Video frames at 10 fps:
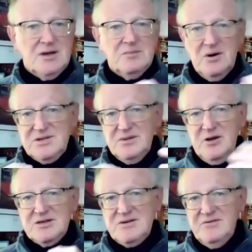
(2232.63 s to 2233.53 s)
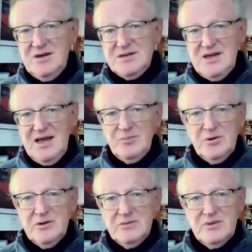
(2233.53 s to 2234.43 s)
mostly because of the
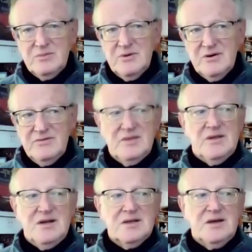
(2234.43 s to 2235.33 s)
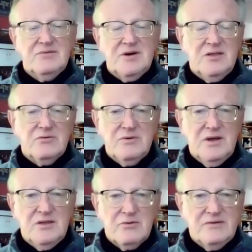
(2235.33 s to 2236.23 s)
example of, of, that he had given in the
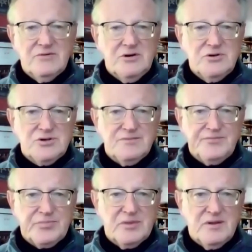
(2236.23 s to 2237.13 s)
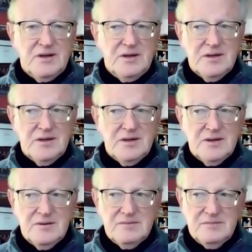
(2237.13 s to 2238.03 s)
in the revolution, the
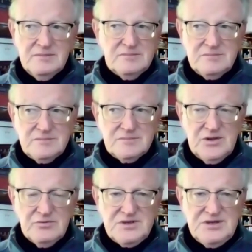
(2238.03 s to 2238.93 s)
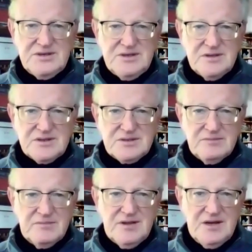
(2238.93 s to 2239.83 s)
uh, the resistance
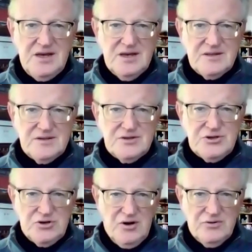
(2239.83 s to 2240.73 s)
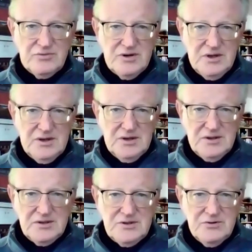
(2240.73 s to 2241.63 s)
that he had shown
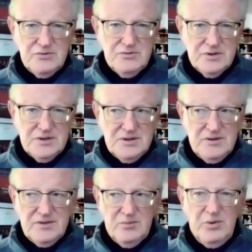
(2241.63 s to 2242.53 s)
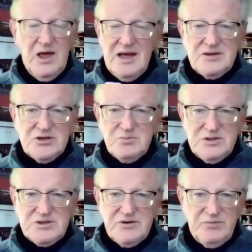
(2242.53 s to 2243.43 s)
to the
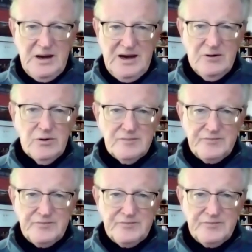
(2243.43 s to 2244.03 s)
blandishments of power.